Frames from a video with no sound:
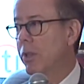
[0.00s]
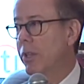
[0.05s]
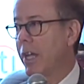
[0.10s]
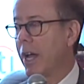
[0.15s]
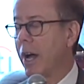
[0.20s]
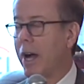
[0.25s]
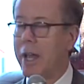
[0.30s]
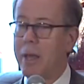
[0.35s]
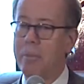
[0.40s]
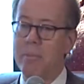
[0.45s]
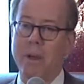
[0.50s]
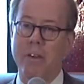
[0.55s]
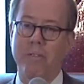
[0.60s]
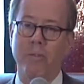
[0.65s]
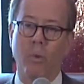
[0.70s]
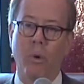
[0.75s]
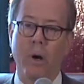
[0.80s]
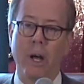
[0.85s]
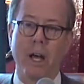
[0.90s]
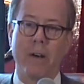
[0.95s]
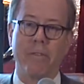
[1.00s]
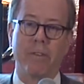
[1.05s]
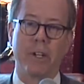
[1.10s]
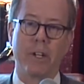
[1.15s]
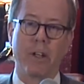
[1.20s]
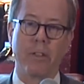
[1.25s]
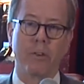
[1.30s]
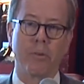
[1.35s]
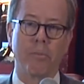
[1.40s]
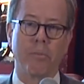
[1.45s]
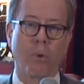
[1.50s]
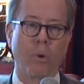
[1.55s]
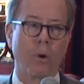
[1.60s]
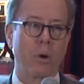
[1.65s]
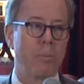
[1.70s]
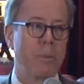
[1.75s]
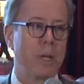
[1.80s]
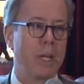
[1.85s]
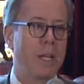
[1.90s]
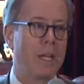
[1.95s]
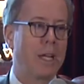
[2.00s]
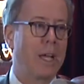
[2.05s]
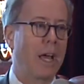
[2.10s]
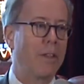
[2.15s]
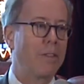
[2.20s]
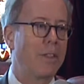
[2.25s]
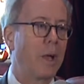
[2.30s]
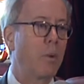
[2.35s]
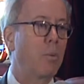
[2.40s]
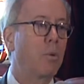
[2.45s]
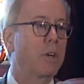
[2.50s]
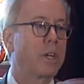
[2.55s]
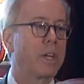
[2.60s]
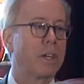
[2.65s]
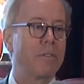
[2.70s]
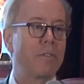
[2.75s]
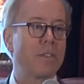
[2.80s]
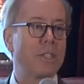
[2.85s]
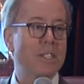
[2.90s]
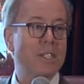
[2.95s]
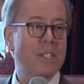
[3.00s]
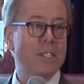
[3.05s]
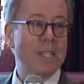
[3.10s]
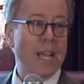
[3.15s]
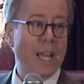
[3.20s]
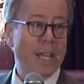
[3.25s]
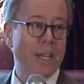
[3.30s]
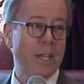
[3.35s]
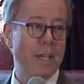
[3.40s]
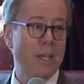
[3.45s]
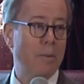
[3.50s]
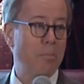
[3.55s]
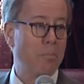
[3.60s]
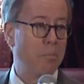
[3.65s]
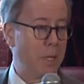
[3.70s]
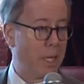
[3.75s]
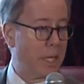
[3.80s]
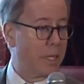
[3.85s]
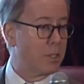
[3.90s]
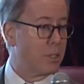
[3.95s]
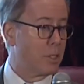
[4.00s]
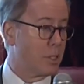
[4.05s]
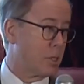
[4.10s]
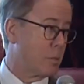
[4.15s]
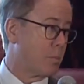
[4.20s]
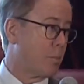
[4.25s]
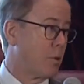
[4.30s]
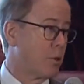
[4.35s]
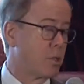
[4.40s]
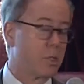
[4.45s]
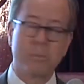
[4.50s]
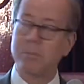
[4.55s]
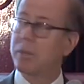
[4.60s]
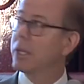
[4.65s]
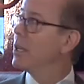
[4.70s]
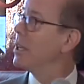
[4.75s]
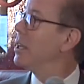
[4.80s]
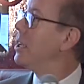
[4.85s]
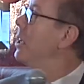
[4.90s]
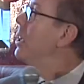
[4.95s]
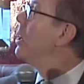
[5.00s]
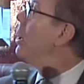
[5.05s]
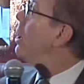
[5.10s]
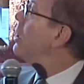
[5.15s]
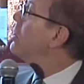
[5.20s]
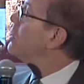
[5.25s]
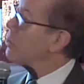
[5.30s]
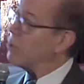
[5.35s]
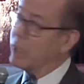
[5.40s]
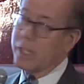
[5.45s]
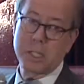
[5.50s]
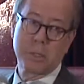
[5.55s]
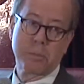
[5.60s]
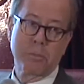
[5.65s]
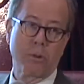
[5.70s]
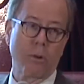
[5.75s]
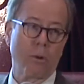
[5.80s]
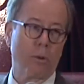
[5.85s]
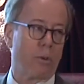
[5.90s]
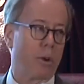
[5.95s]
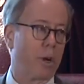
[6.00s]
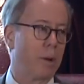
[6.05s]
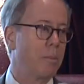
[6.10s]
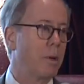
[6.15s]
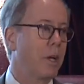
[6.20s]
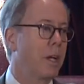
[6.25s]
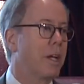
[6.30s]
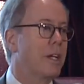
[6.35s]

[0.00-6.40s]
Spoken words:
the IMF will have another board meeting and they will give the second big disbursement under this program.